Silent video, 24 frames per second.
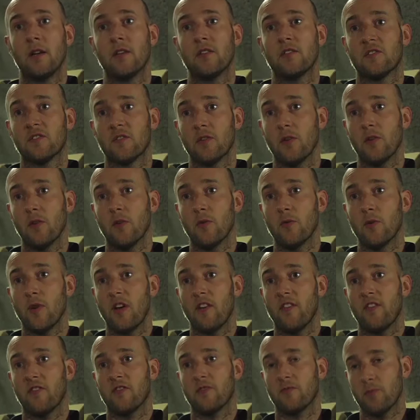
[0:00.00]
So we
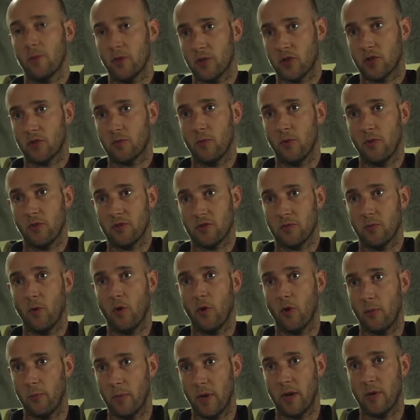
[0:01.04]
have much more
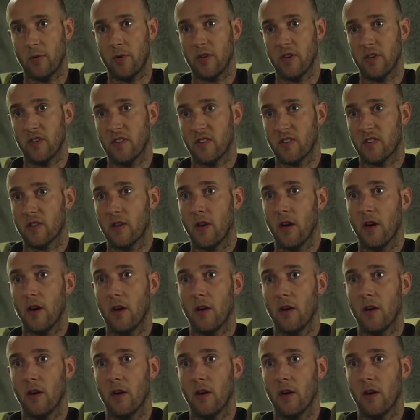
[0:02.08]
smaller berries,